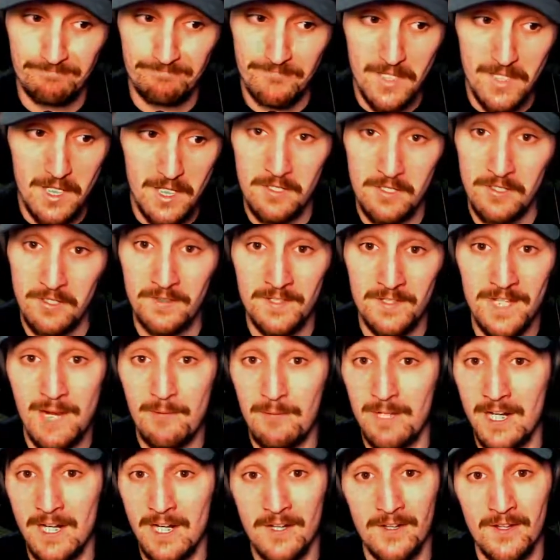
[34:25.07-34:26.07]
than that,
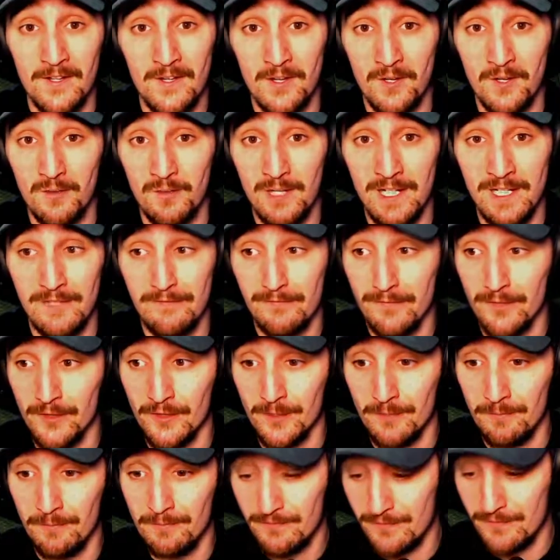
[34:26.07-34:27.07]
we got a long wait
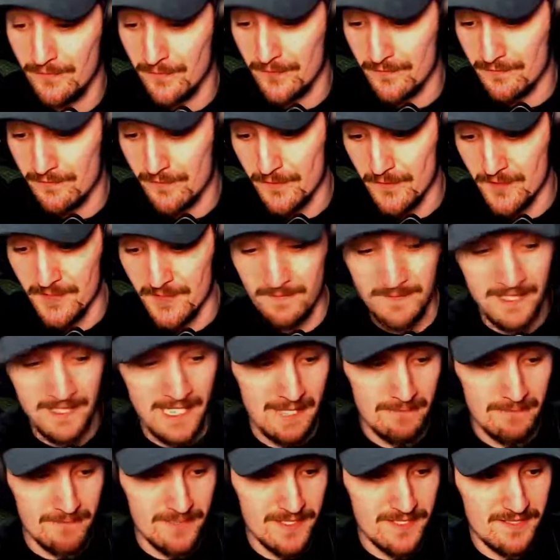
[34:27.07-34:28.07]
for some
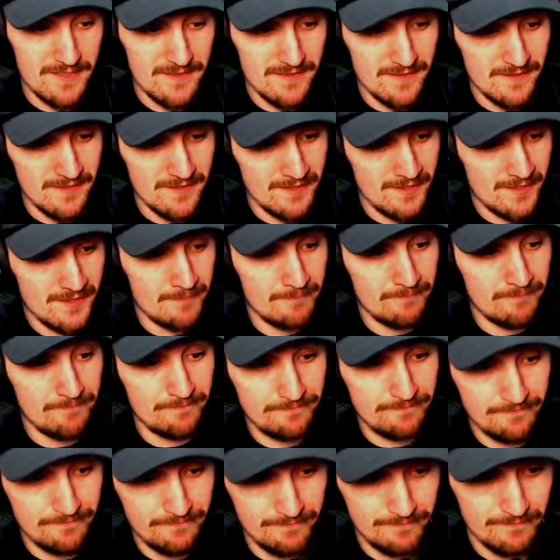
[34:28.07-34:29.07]
games. At
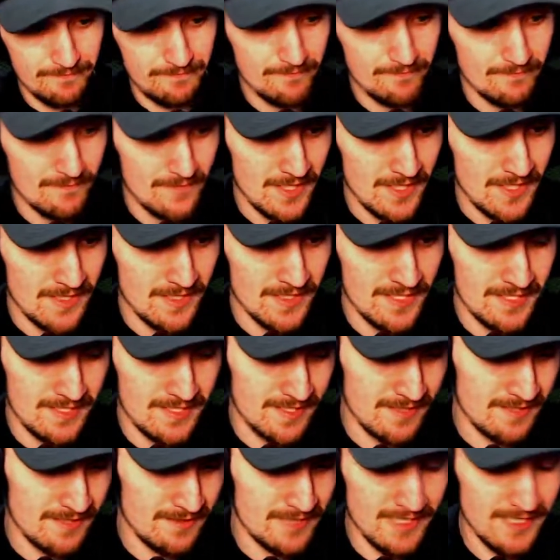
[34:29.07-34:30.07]
least
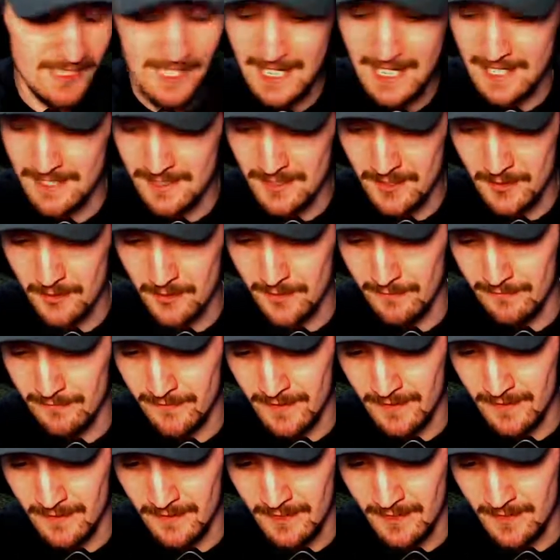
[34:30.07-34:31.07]
that I know of
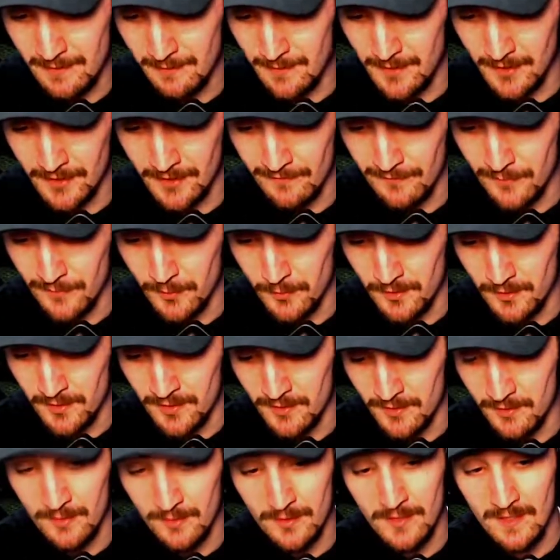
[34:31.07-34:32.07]
and I'm looking forward
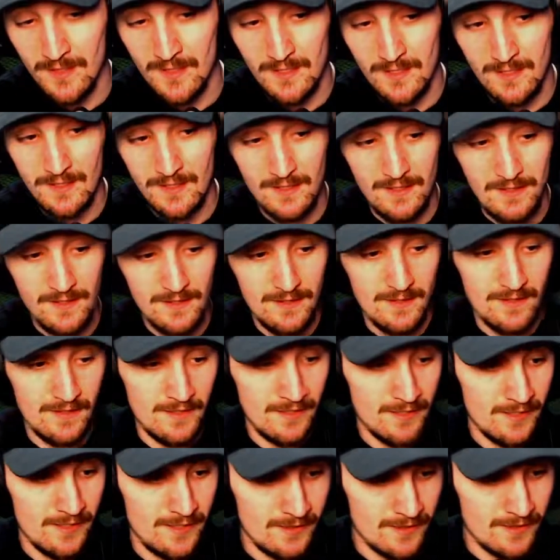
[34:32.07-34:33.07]
to
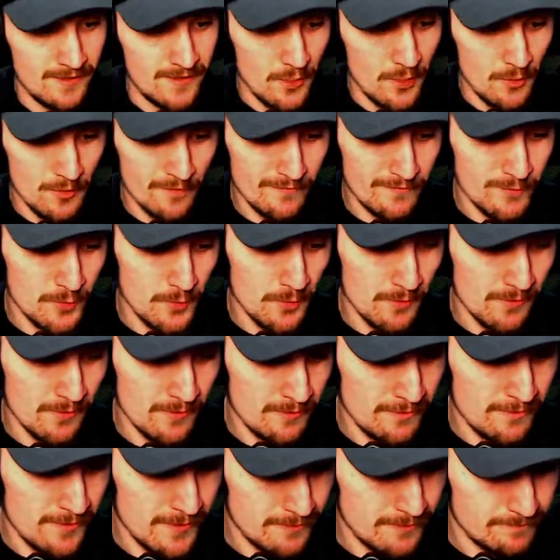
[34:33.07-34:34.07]
going
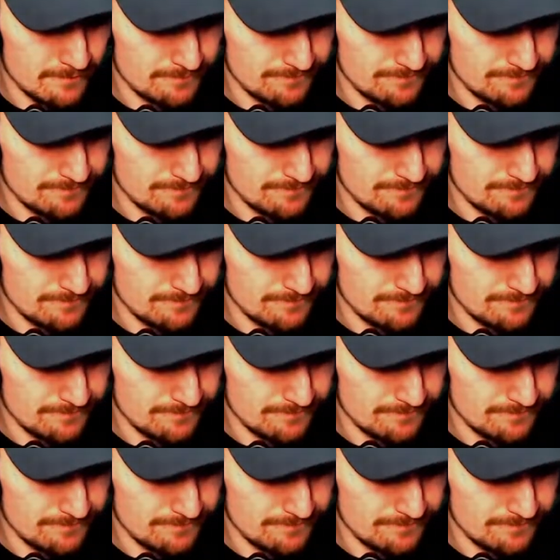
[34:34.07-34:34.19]
forward. But